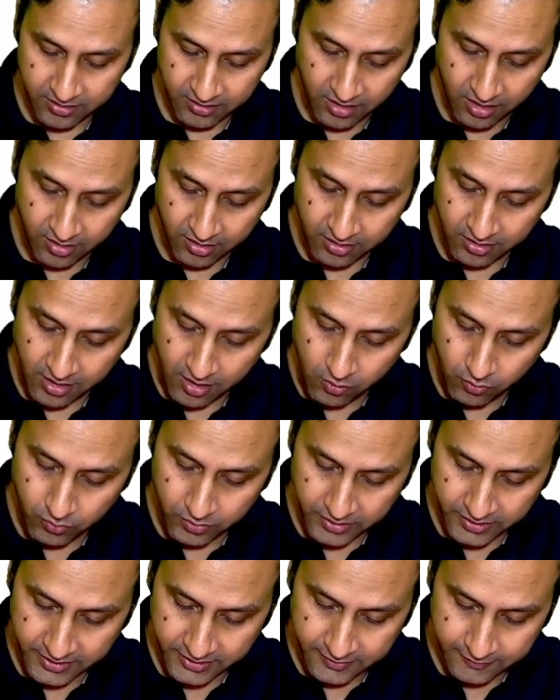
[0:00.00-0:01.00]

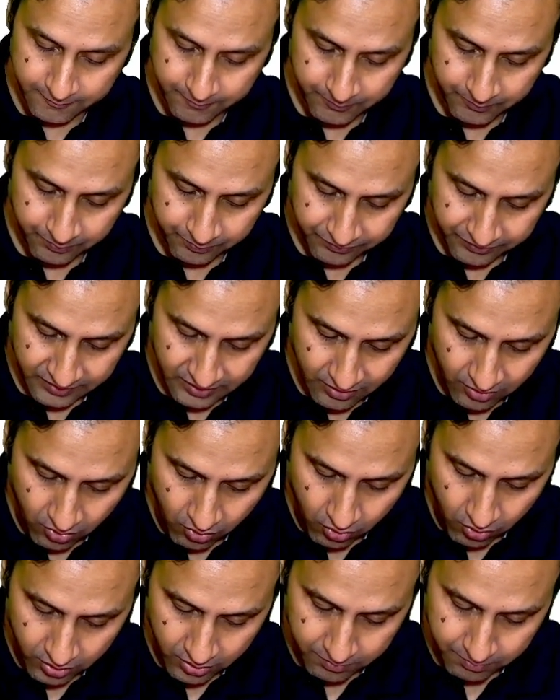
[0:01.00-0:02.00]
rounded
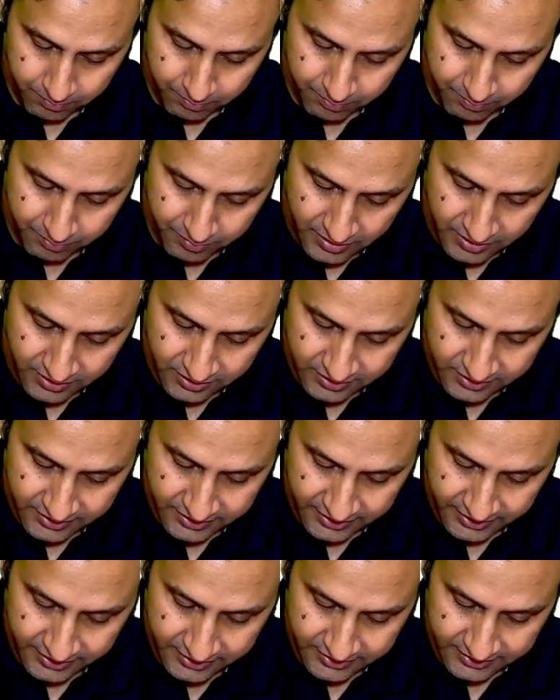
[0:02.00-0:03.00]
or
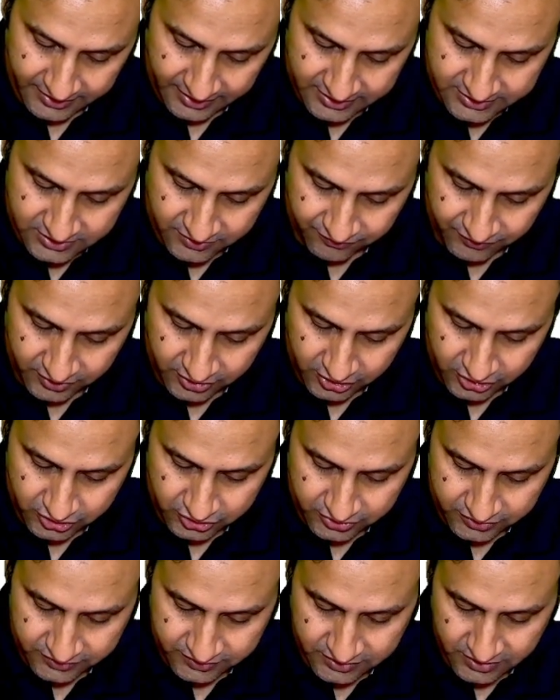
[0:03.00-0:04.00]
punctate
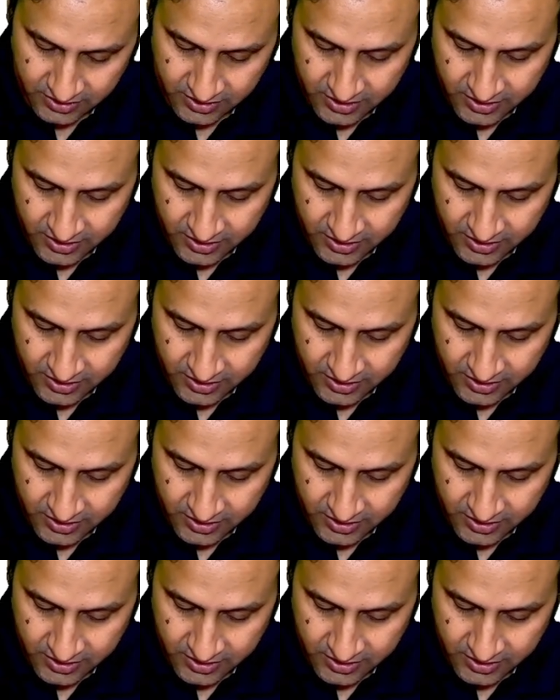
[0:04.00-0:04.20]
calcifications.